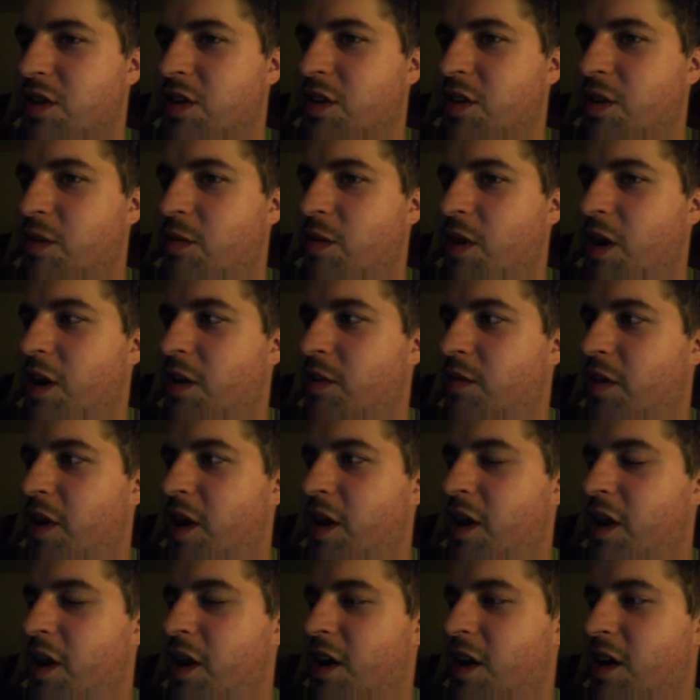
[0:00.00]
some
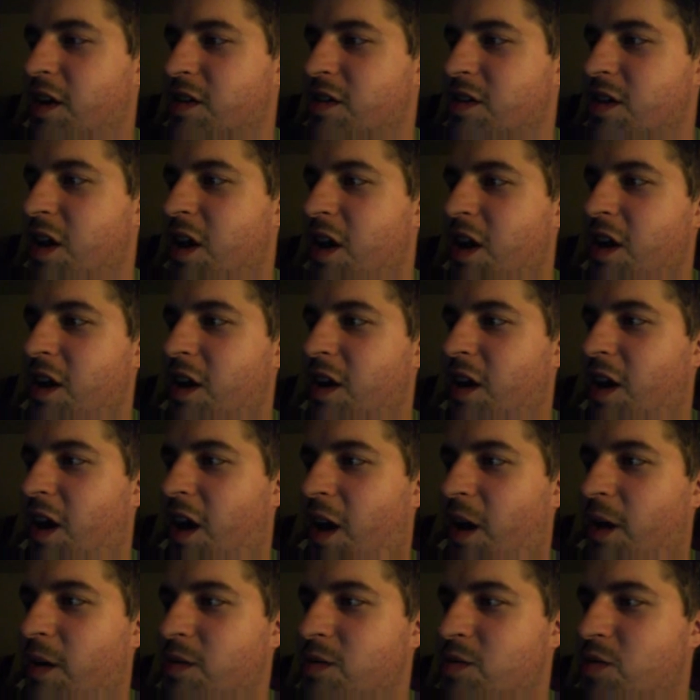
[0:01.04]
room that they're in the
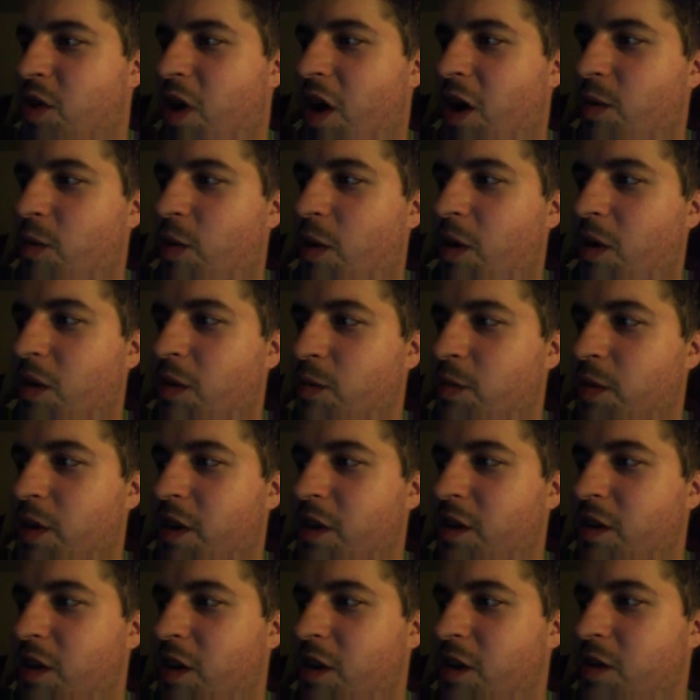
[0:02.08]
house that they're
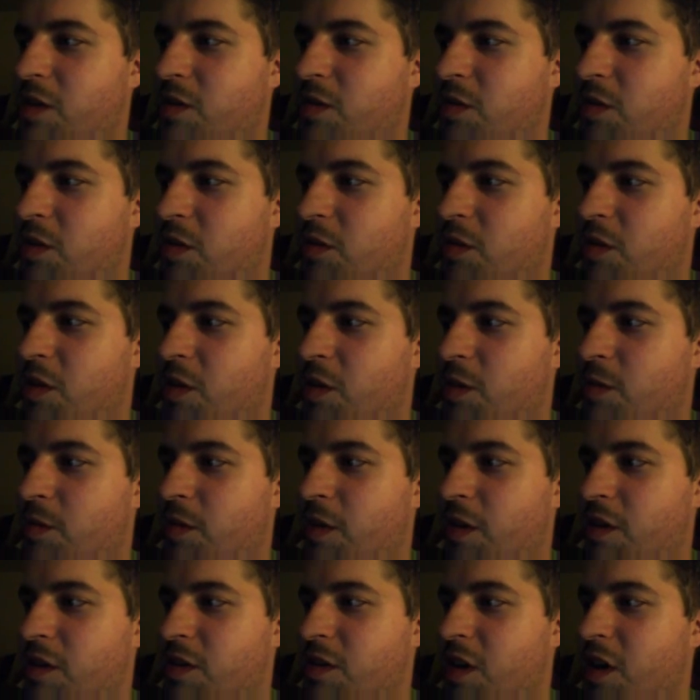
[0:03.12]
renovating, and
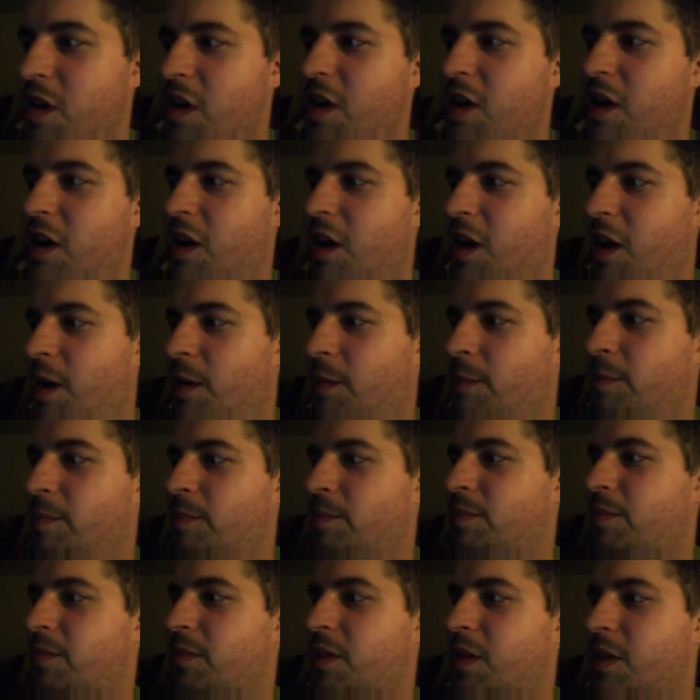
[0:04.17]
drywalled him
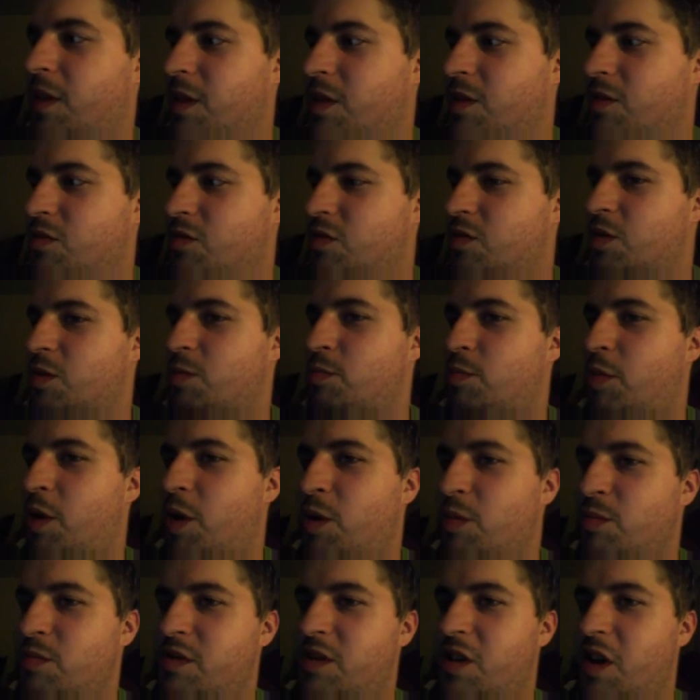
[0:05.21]
into a room,
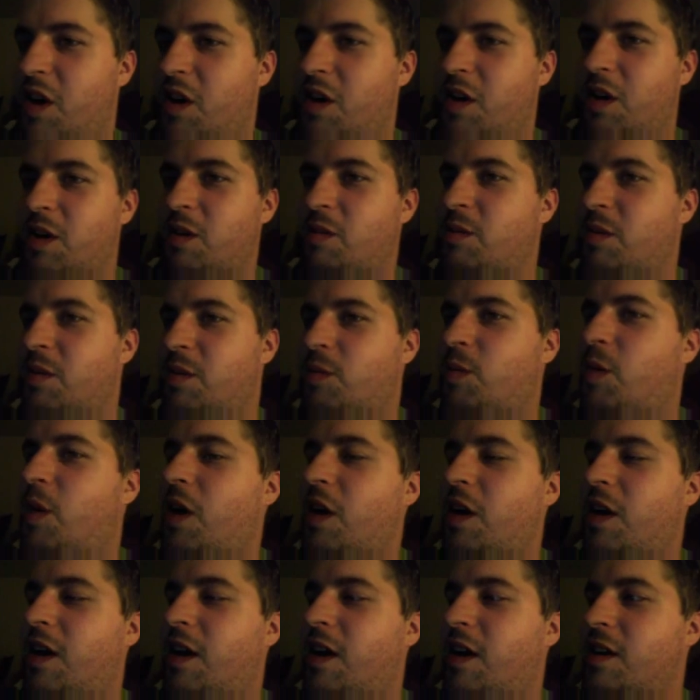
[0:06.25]
and
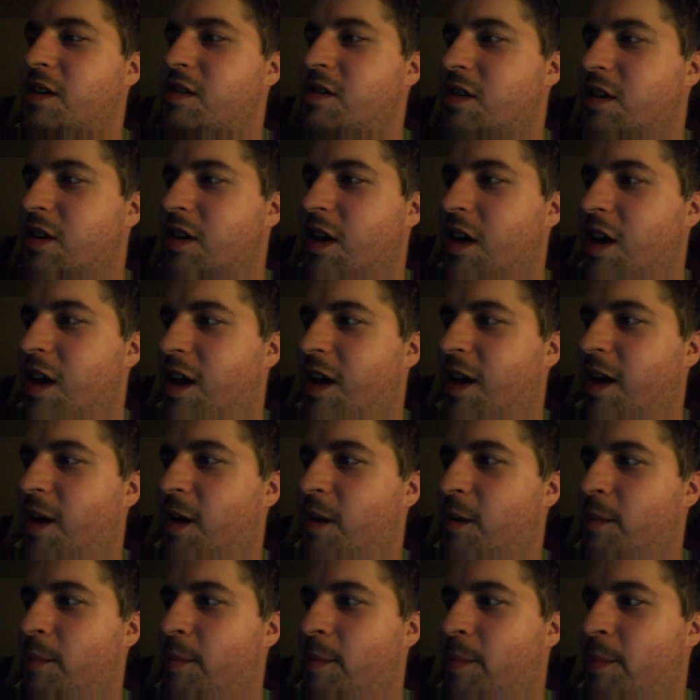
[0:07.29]
drew
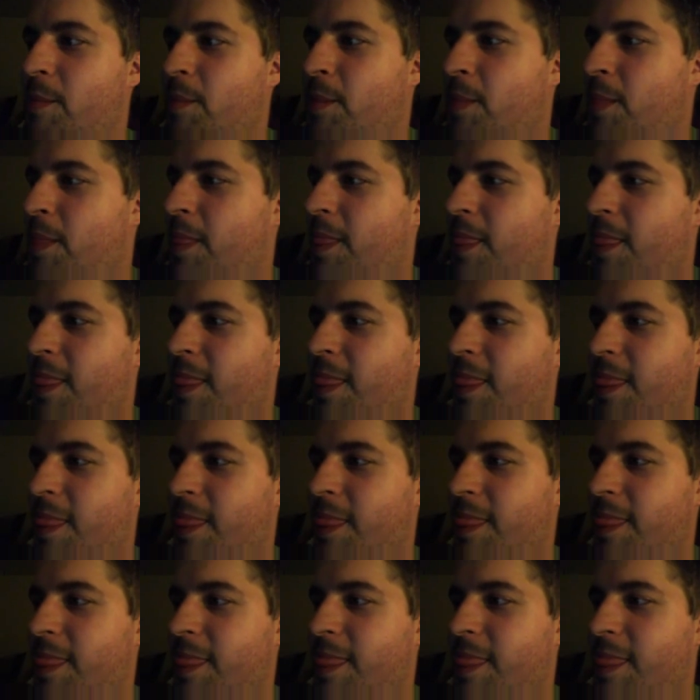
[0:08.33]
boobs on him and
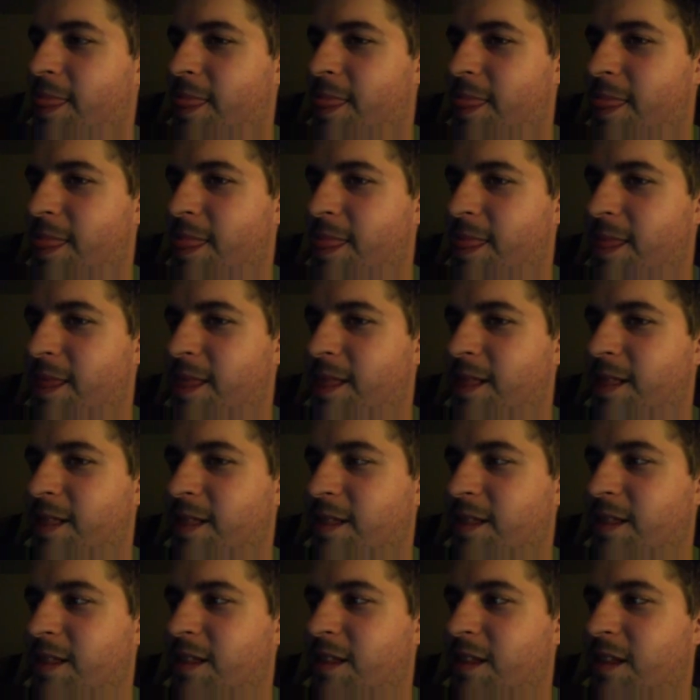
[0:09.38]
whatnot.
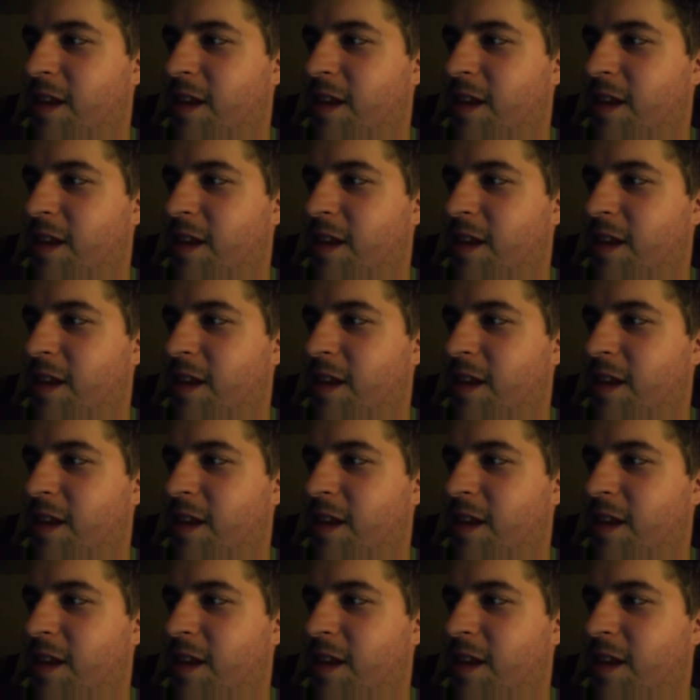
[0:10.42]
I